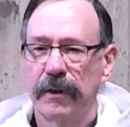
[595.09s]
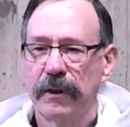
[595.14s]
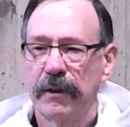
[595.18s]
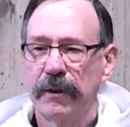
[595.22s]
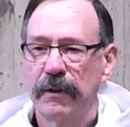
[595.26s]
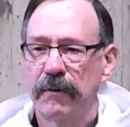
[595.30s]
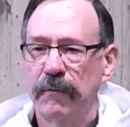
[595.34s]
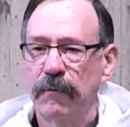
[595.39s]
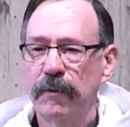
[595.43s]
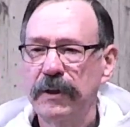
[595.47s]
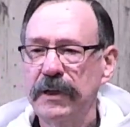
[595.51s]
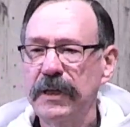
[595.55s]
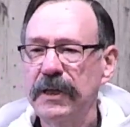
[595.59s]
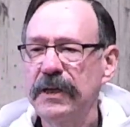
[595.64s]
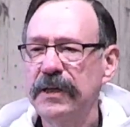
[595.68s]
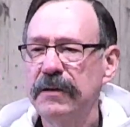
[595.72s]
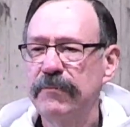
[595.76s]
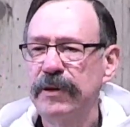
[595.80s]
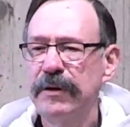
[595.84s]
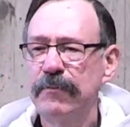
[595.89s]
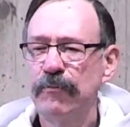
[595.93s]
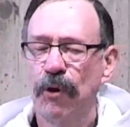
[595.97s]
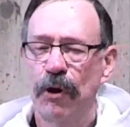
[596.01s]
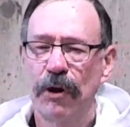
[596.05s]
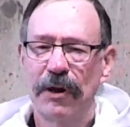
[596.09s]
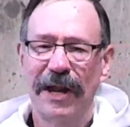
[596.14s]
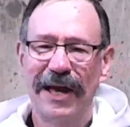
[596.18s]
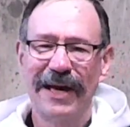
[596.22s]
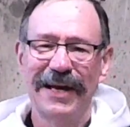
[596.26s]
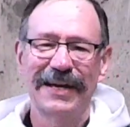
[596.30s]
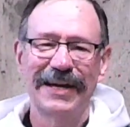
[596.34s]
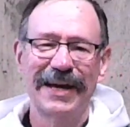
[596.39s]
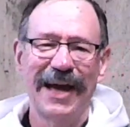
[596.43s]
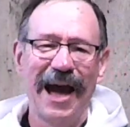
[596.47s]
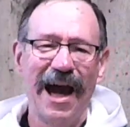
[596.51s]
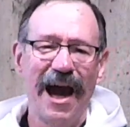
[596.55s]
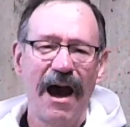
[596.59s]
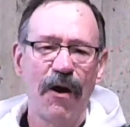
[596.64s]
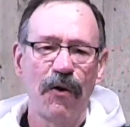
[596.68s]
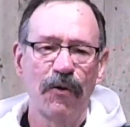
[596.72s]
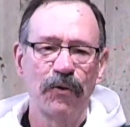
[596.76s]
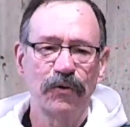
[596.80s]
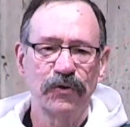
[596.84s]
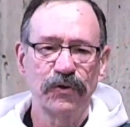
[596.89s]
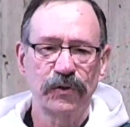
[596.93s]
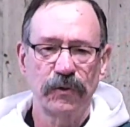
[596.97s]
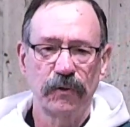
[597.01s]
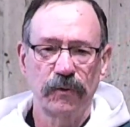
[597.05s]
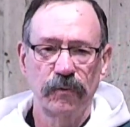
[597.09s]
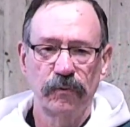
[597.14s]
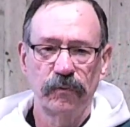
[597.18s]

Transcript: we need to be more like cows